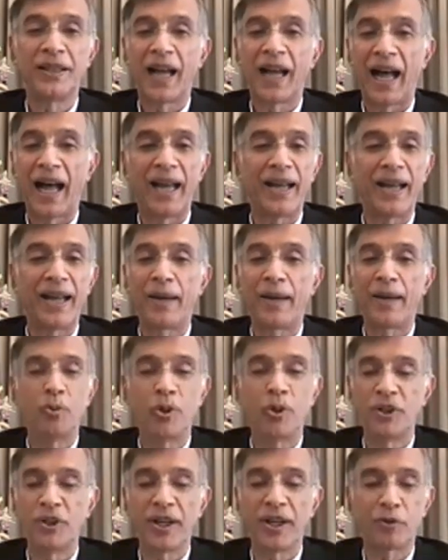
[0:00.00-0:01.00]
I
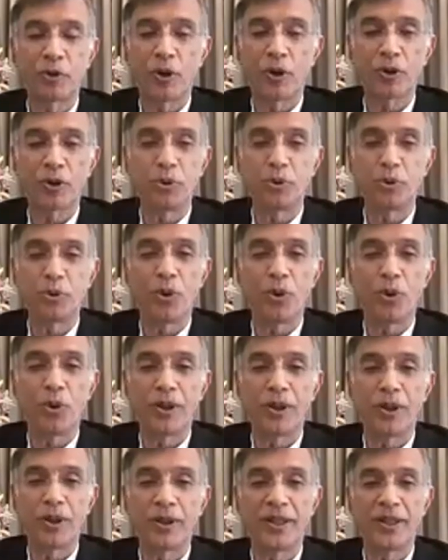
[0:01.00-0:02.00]
wouldn't have talked to you
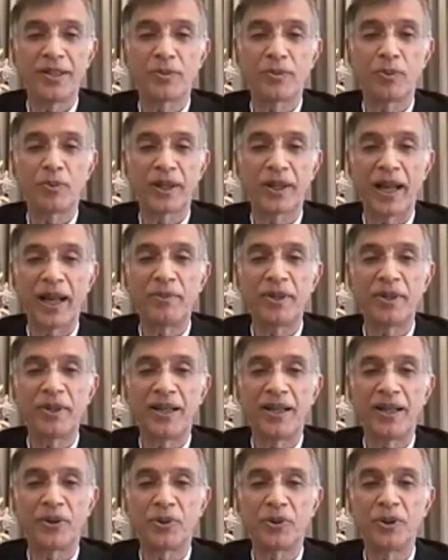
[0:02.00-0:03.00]
all this, what I'm
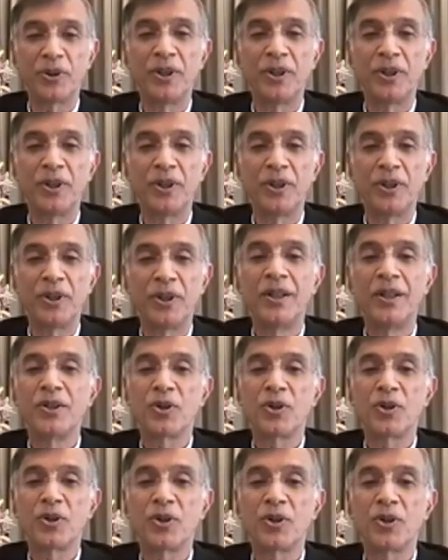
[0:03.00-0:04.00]
telling you.
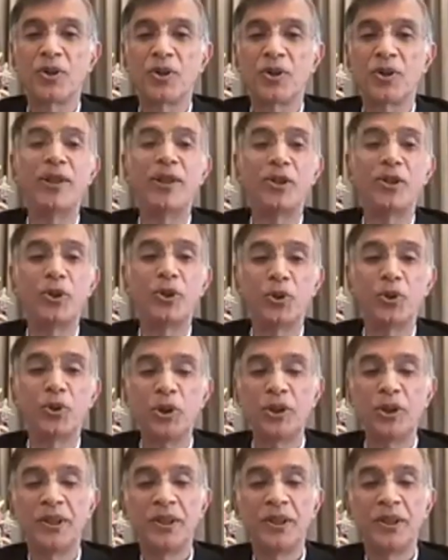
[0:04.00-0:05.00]
I'm sharing with
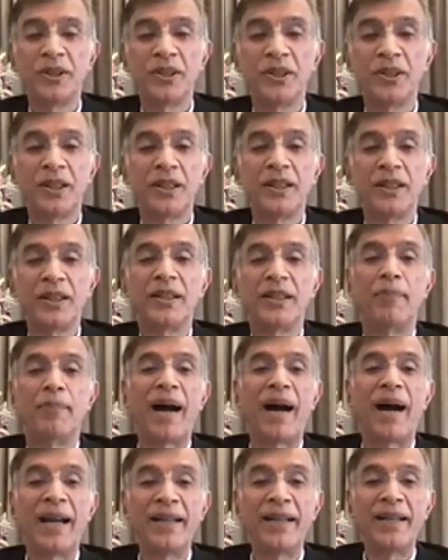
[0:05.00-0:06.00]
you
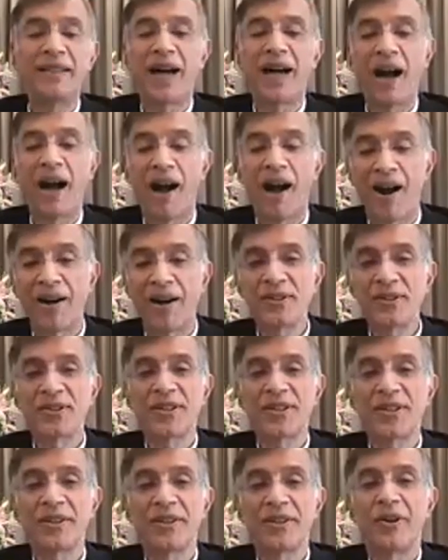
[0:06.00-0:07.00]
the mind,
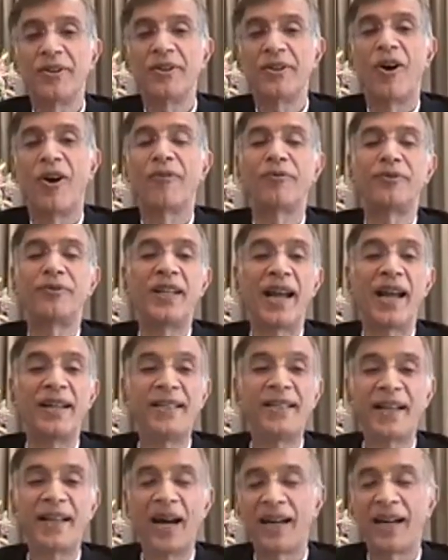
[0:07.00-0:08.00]
hearts of the
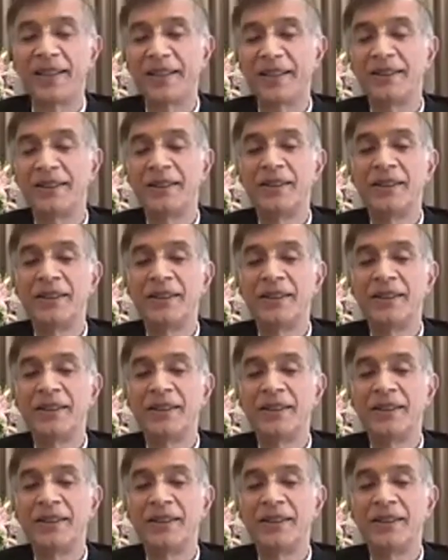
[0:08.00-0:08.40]
entire